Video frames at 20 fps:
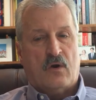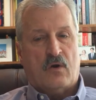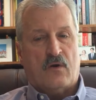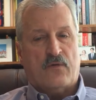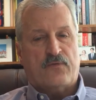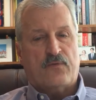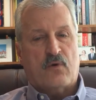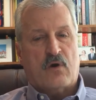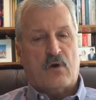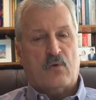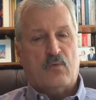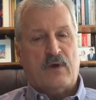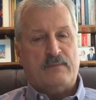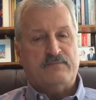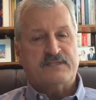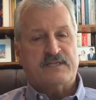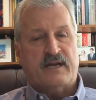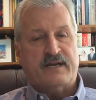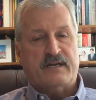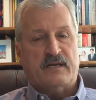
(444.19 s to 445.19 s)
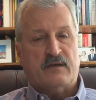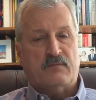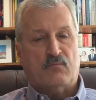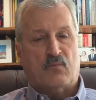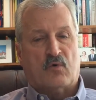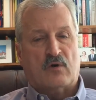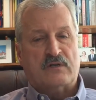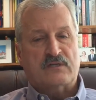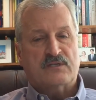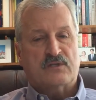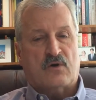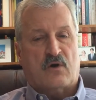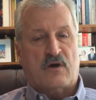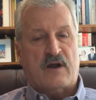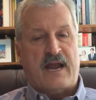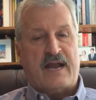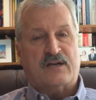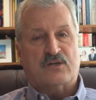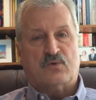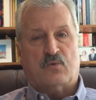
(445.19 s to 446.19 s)
or through our website at
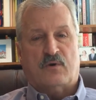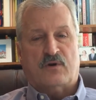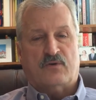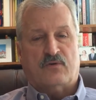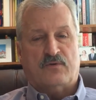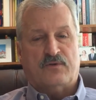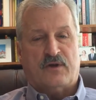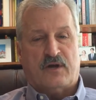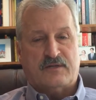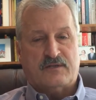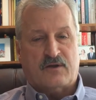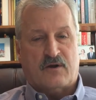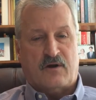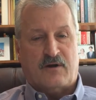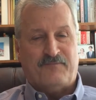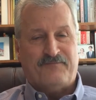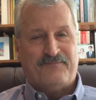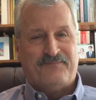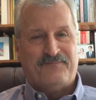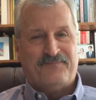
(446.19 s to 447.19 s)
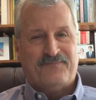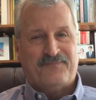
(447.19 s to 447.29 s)
morningstaractuarial.com.